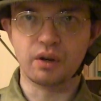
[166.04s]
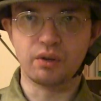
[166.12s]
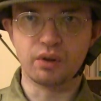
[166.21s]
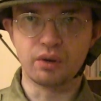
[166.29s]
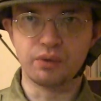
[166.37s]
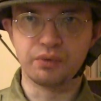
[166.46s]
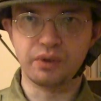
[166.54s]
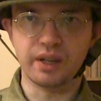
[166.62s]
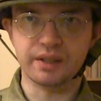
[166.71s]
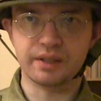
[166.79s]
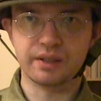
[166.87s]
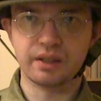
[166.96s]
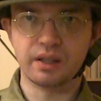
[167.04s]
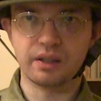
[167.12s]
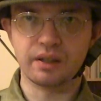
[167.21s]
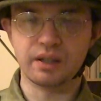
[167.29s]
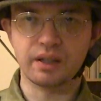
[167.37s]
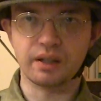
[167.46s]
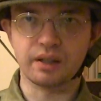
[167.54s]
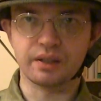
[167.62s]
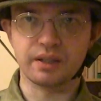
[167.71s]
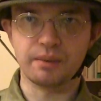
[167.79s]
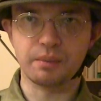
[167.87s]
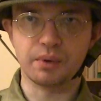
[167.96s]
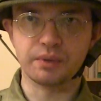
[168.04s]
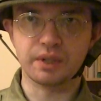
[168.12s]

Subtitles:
ruthless than some of